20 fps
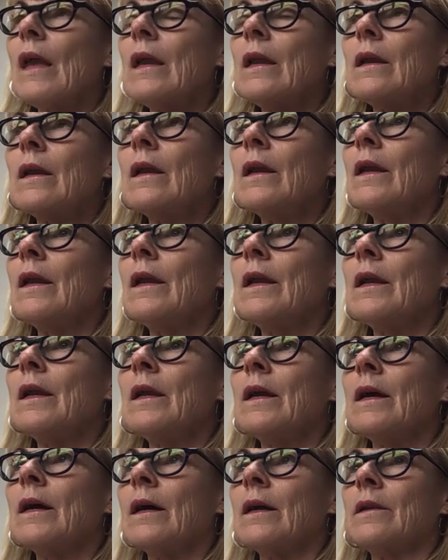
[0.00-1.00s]

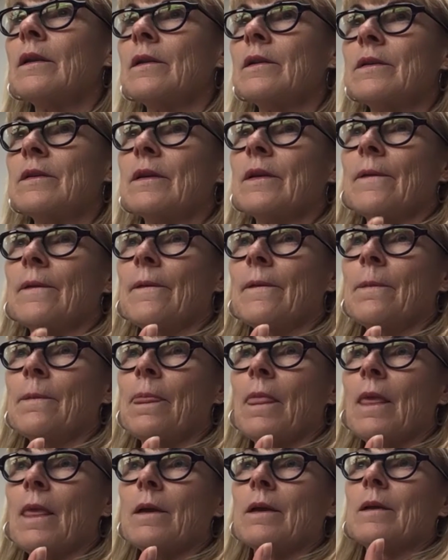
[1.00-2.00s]
And
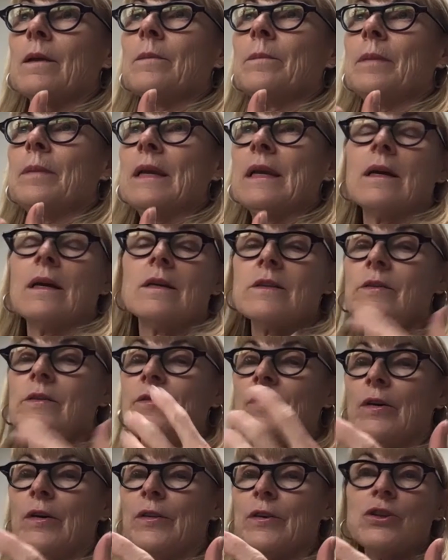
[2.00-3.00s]
because of
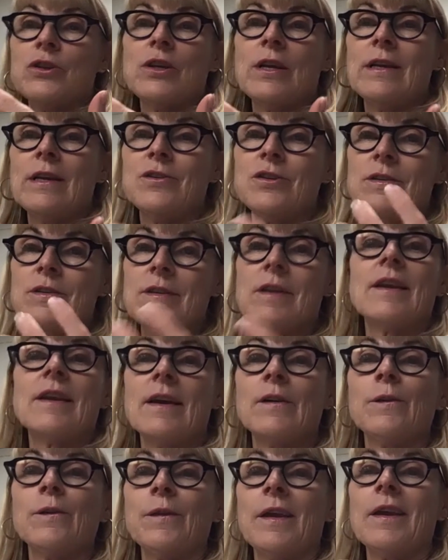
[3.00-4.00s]
all the changes in
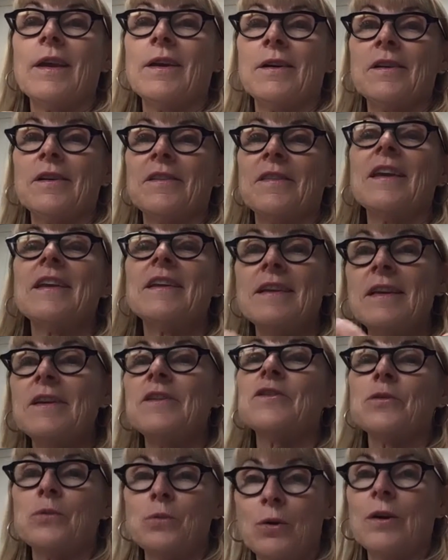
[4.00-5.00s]
healthcare, they need
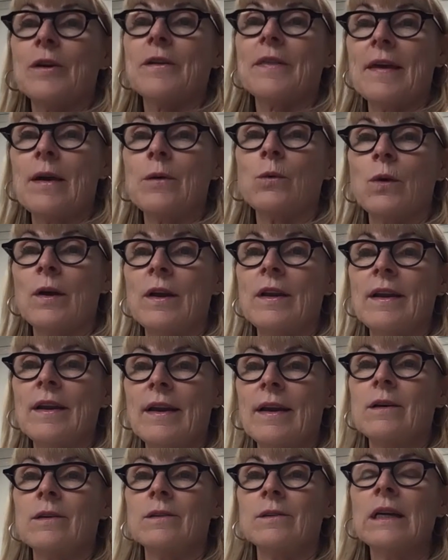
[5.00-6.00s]
to work that way
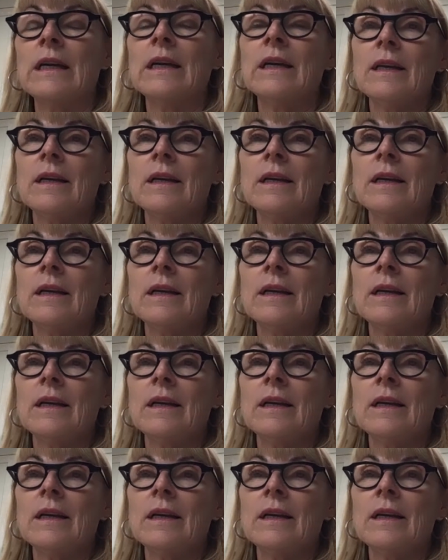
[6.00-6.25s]
now